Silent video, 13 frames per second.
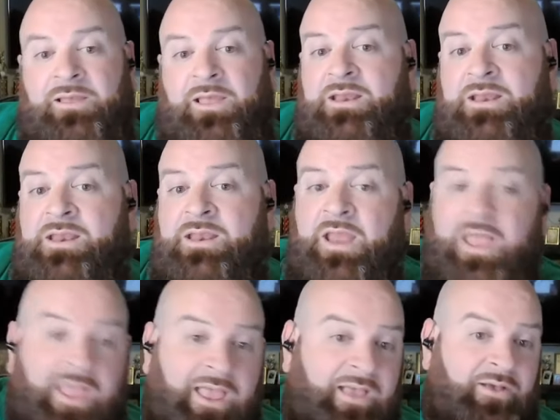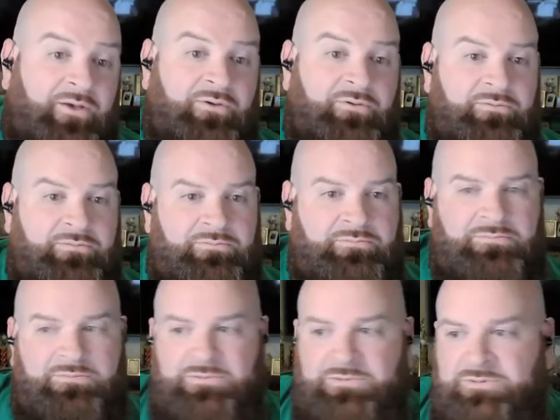And now
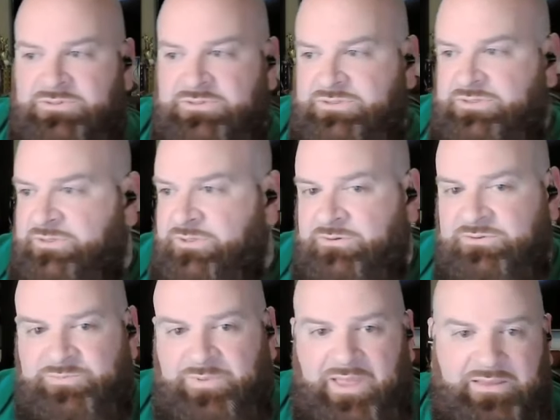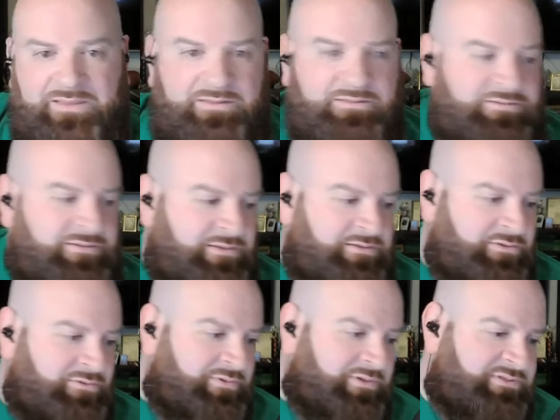she goes back into the
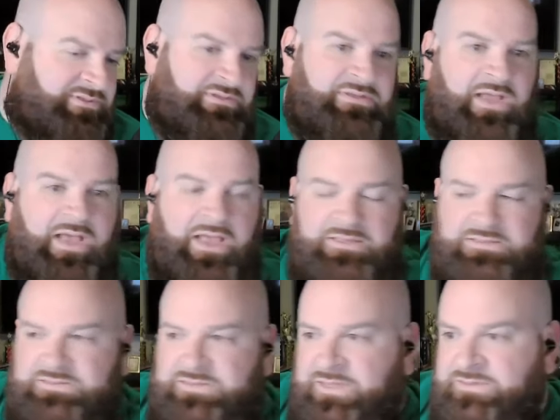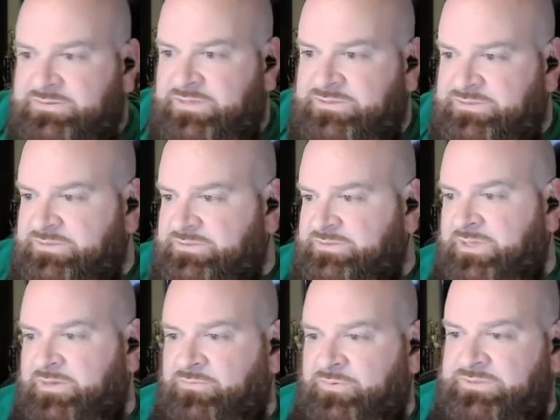newest nonsense that she
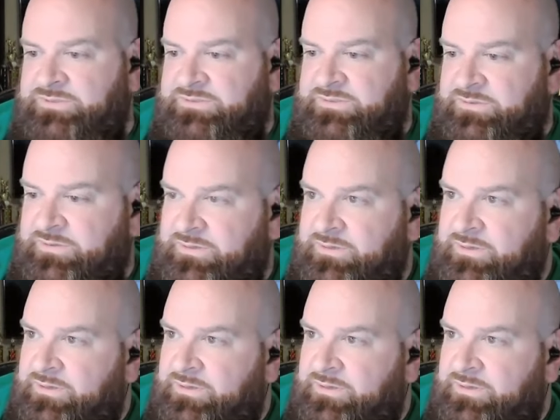said recently.